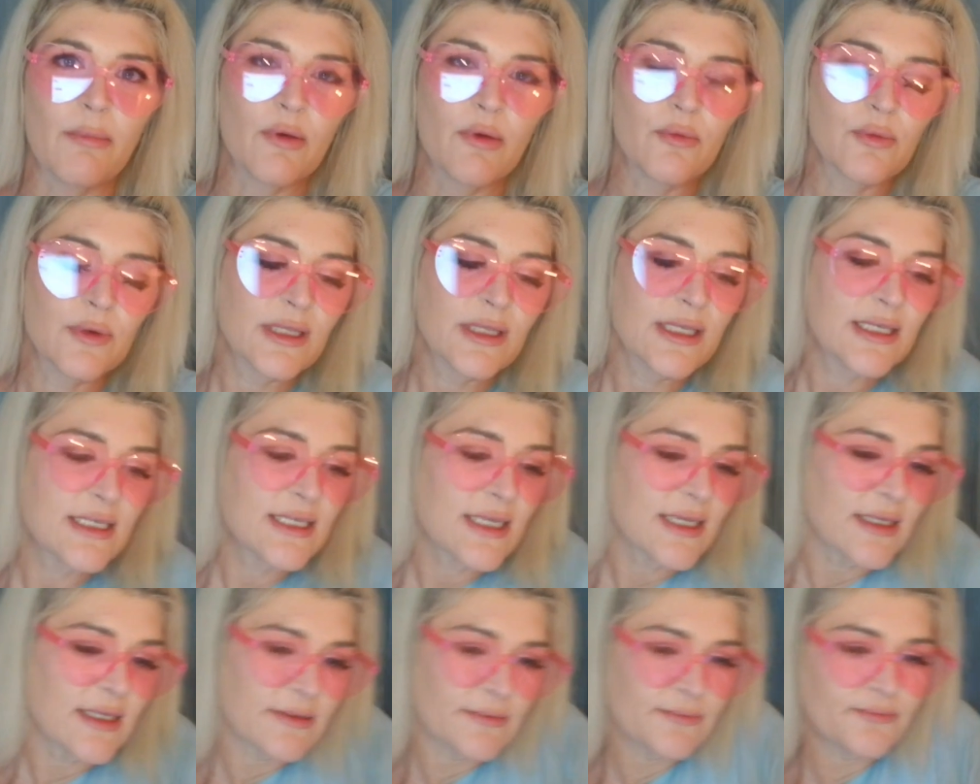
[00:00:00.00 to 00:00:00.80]
I really
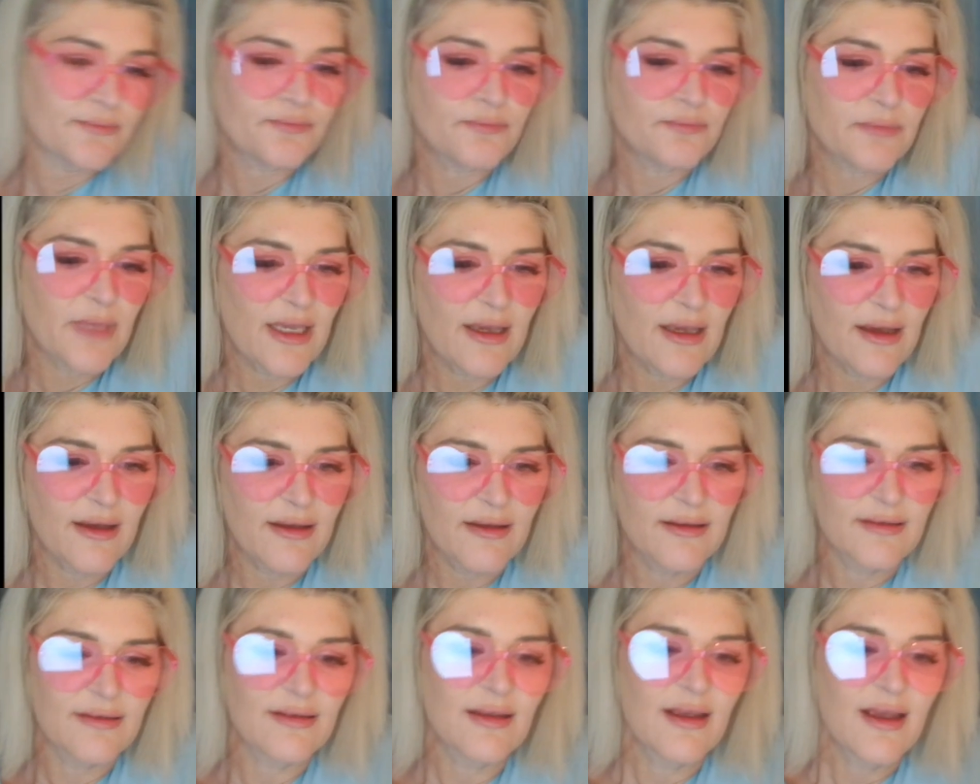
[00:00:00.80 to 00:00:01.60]
didn't,
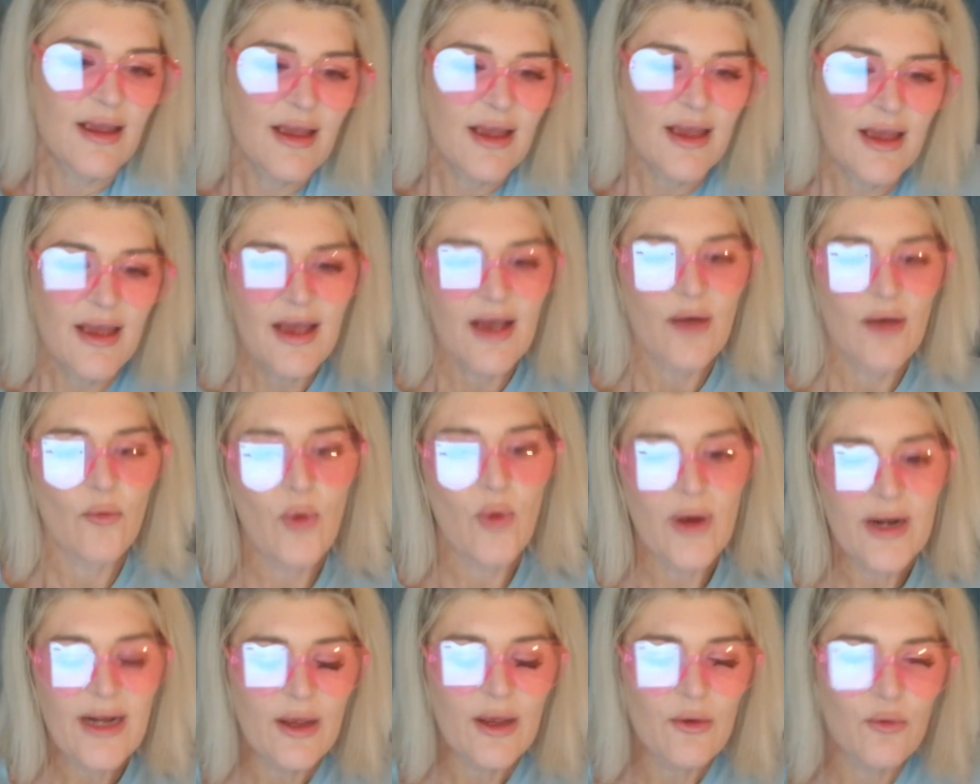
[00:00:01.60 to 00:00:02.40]
because
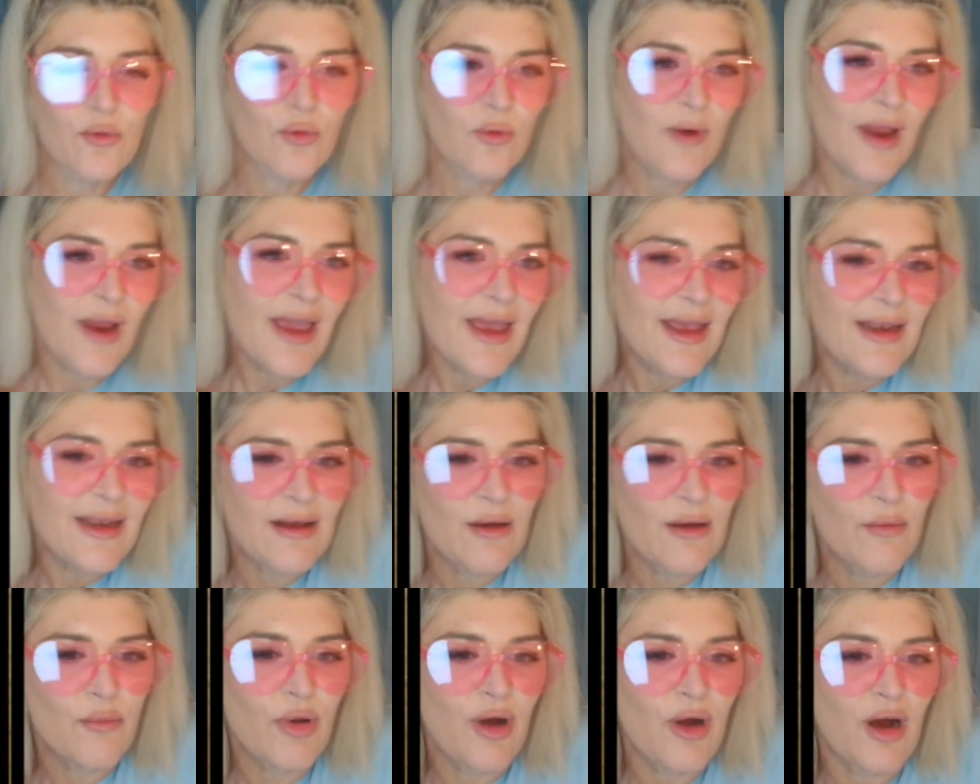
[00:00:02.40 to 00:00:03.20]
when I read
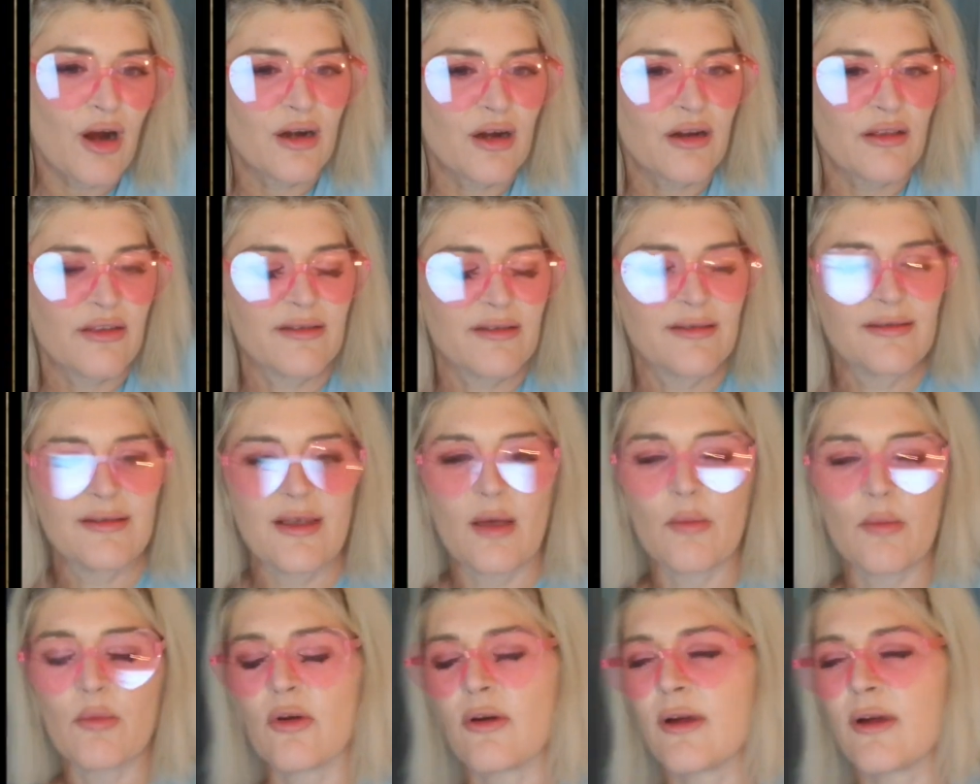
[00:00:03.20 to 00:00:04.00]
part of the
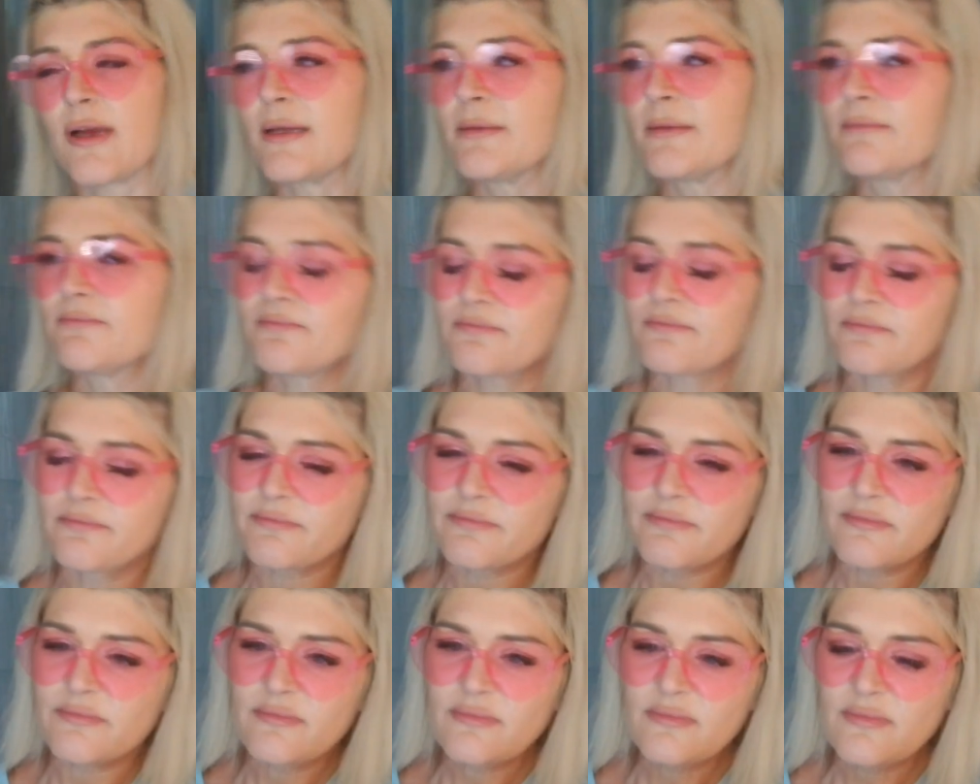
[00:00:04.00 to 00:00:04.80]
summary,
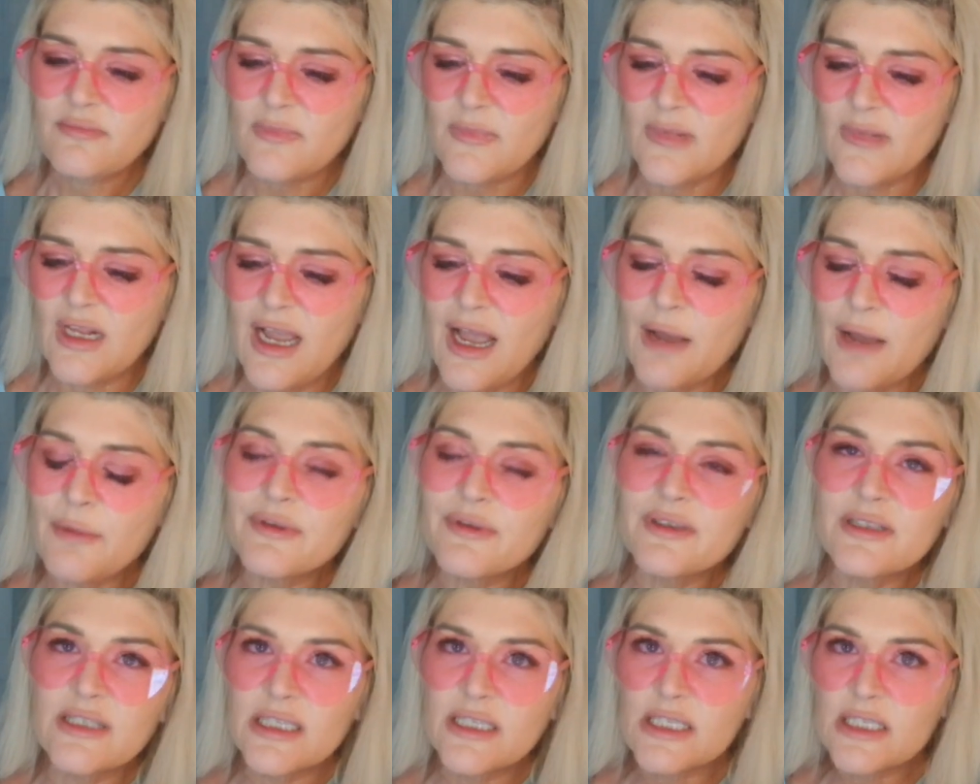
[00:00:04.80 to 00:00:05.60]
I was a little